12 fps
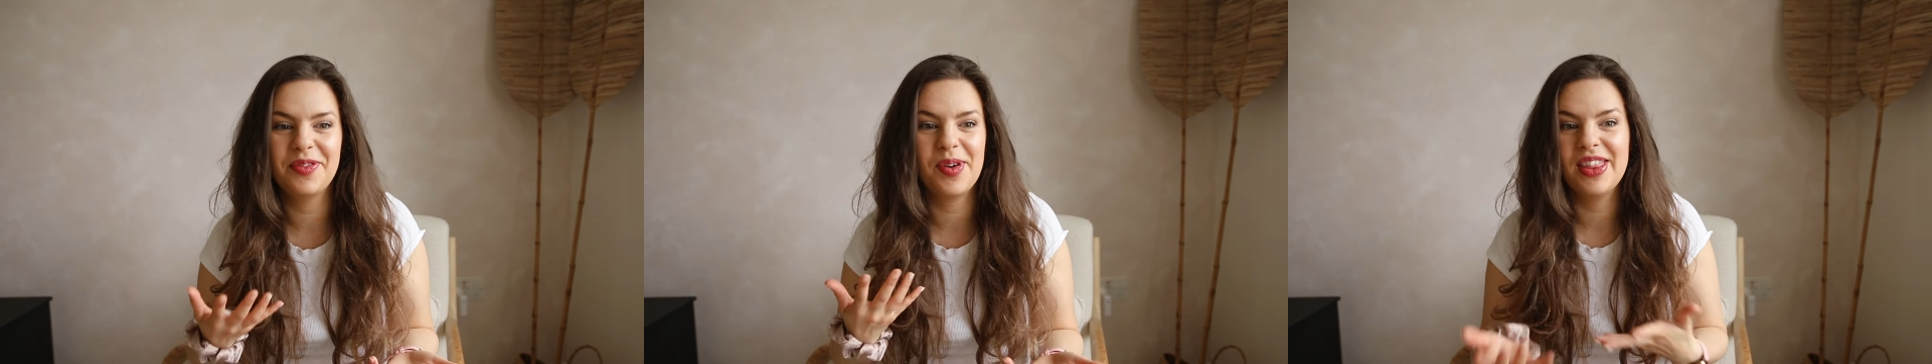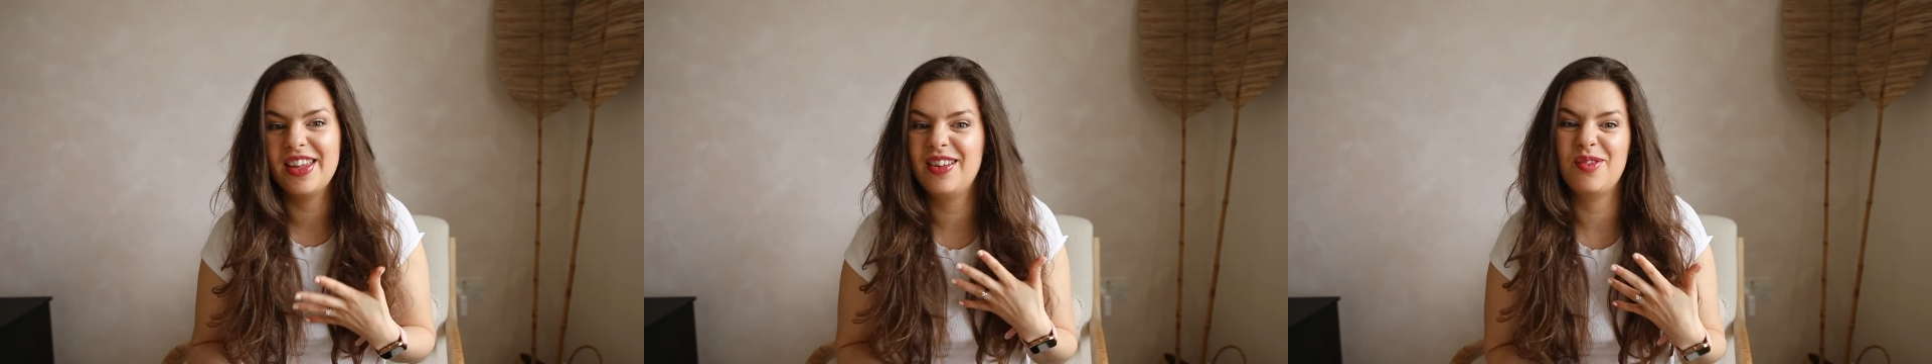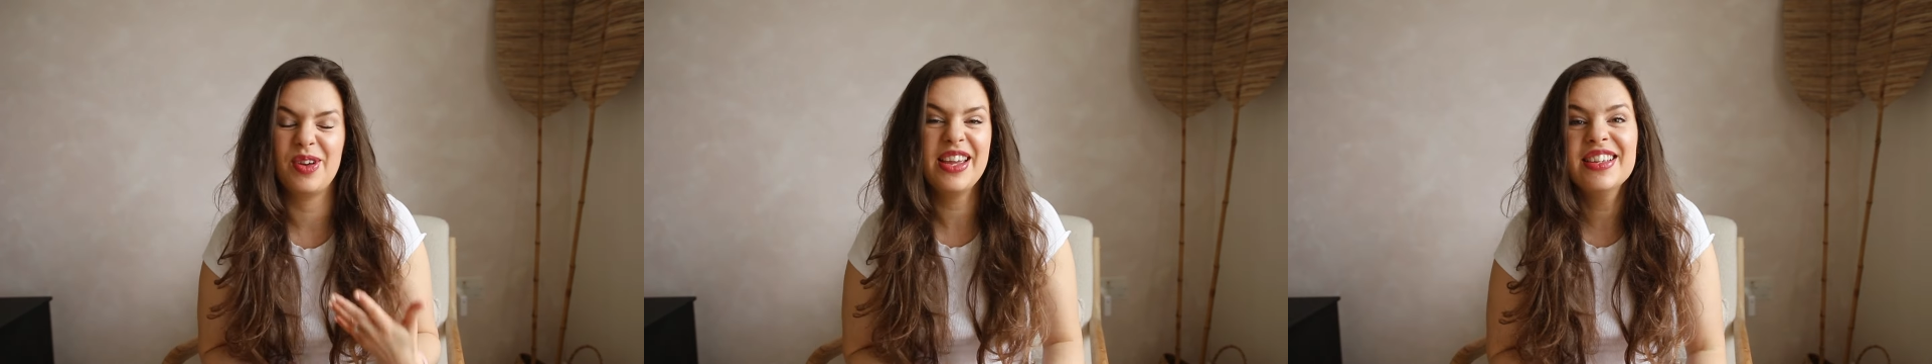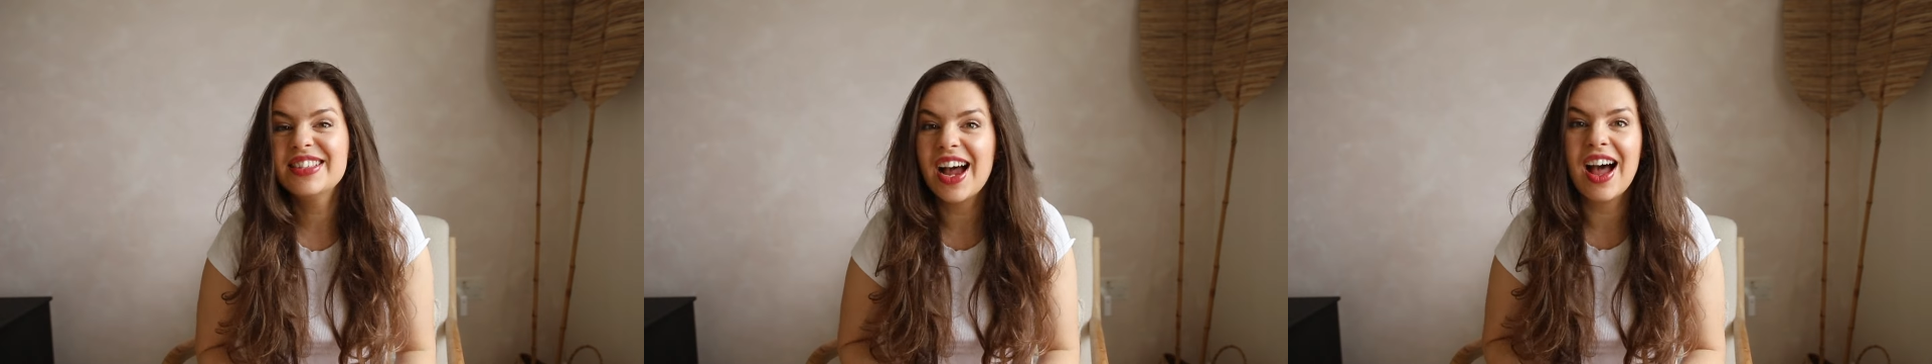within a
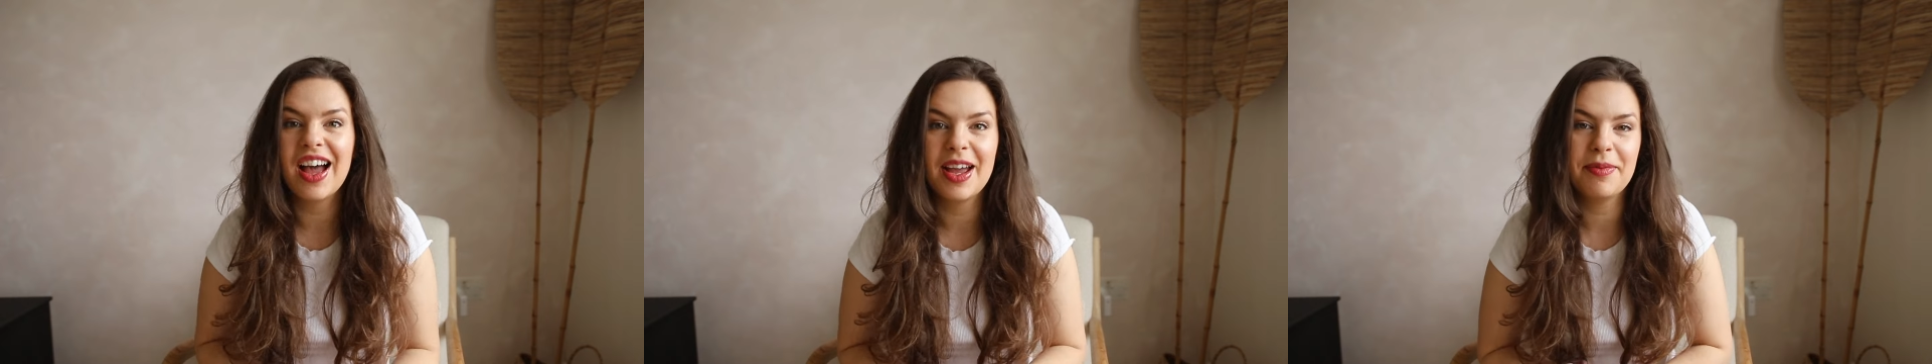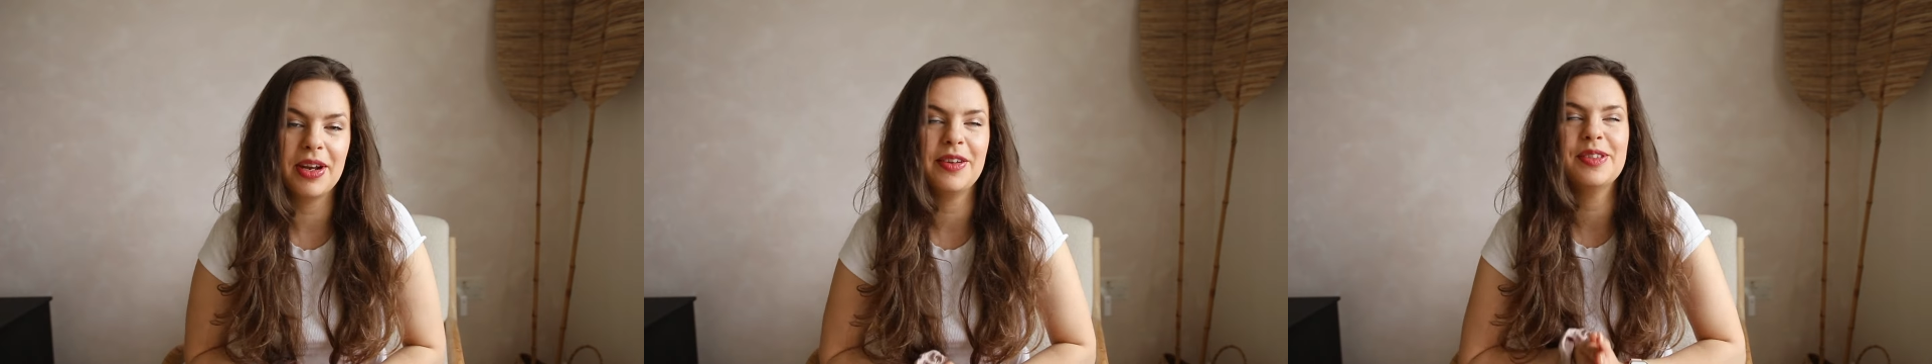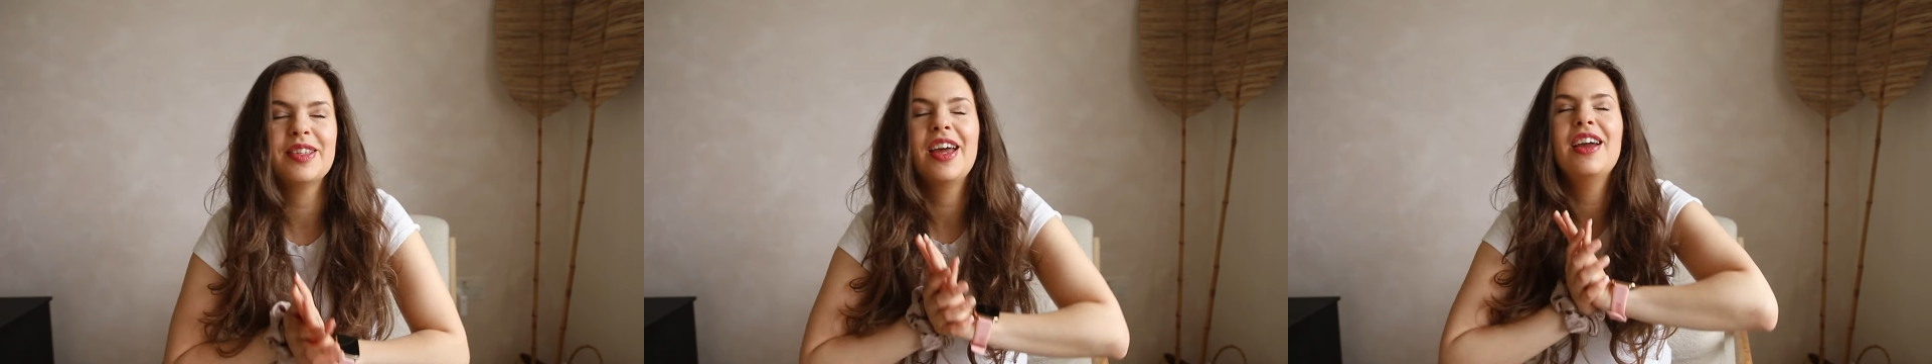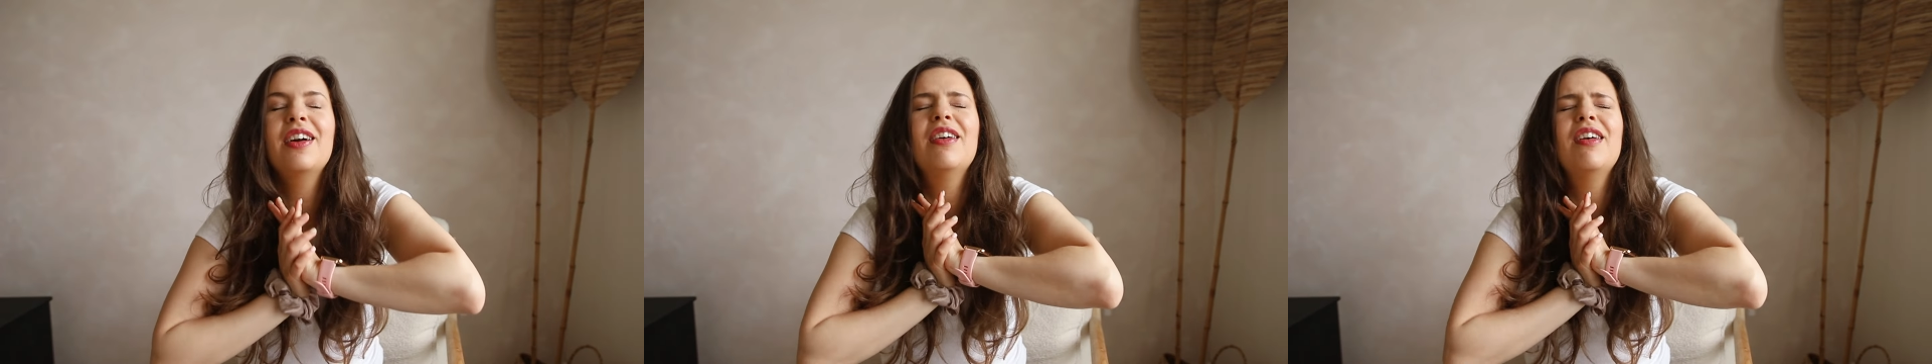week's time and I was like